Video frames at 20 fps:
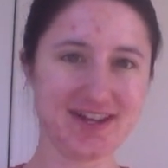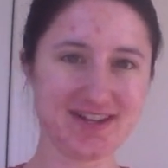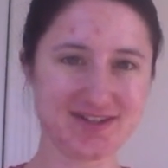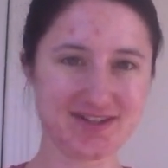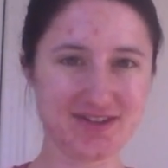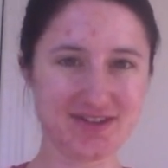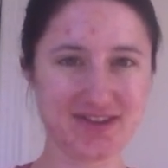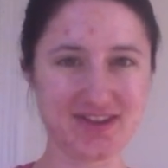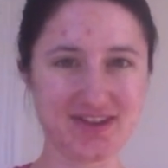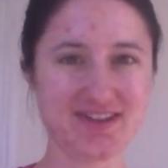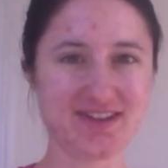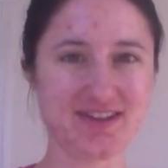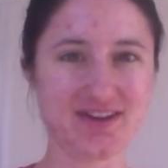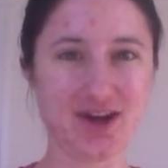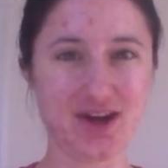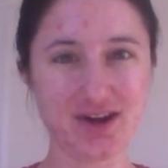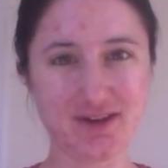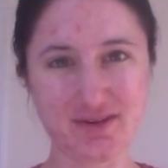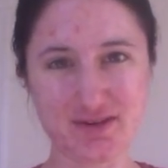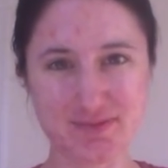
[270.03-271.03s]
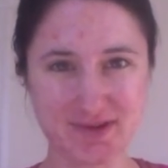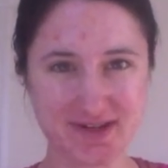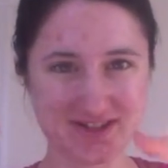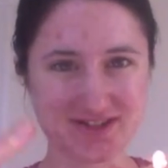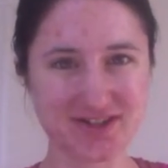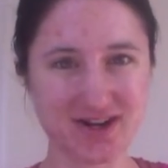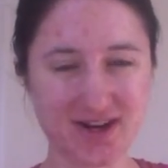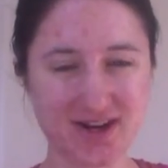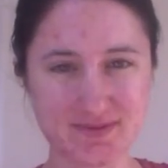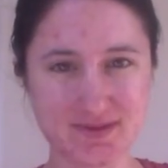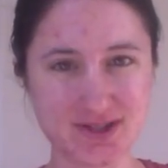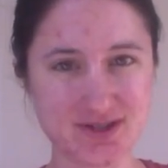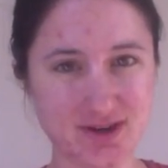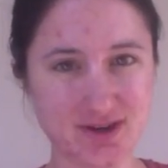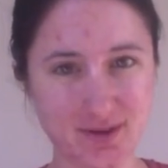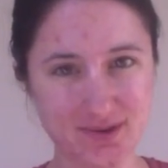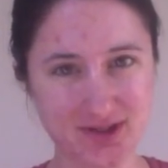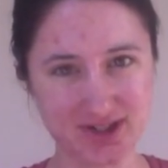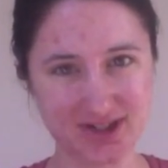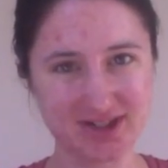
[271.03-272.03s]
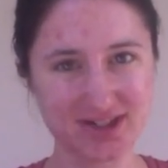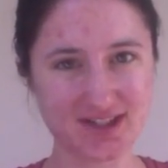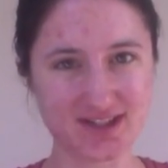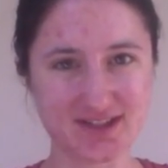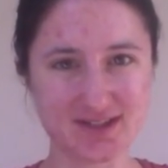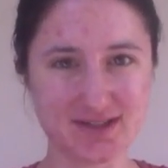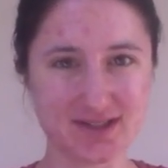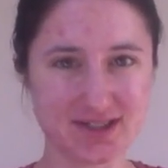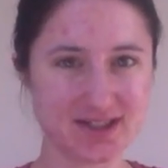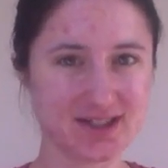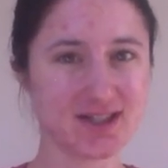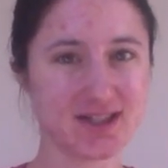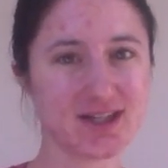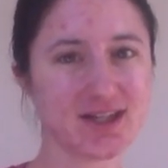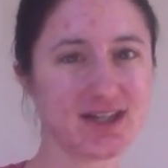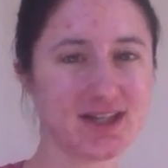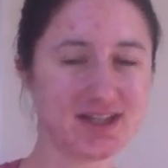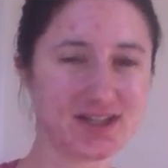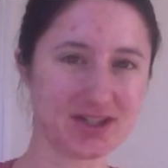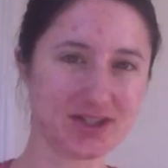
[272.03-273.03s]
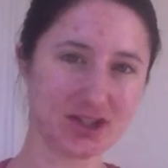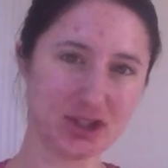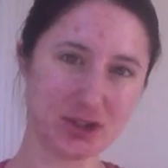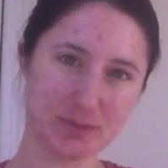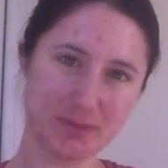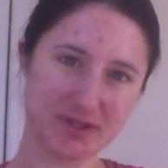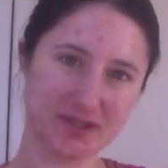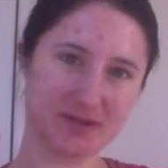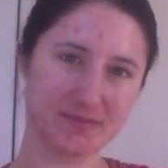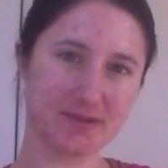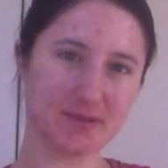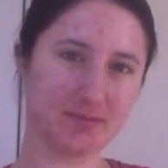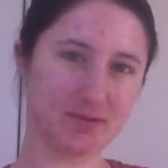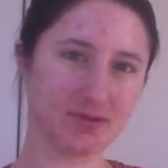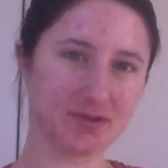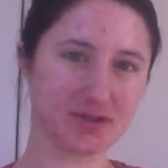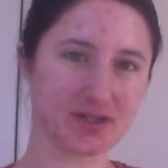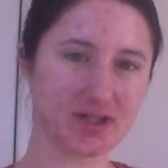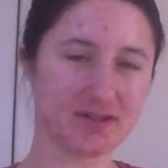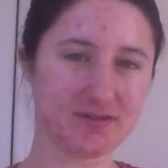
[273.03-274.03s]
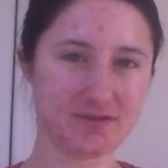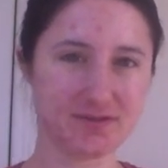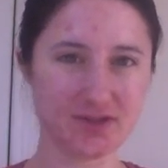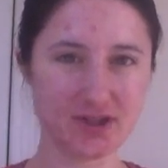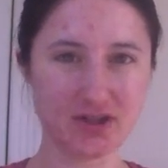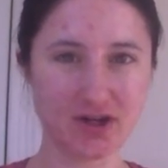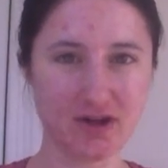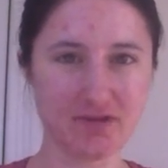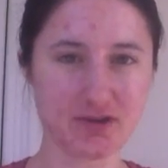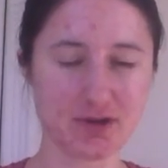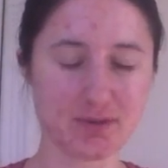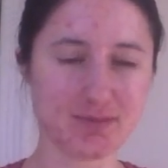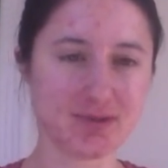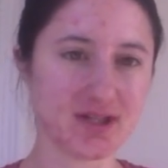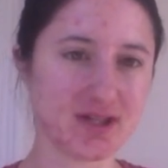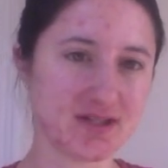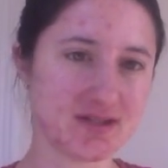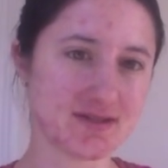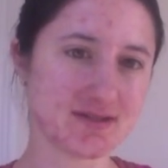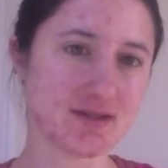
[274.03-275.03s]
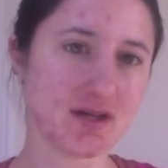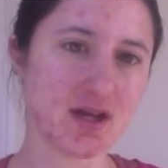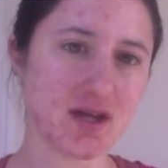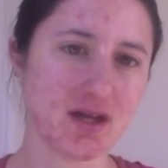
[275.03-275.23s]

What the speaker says: so that not everybody's trying to be dominant in the group, but that people kind of figure out their place.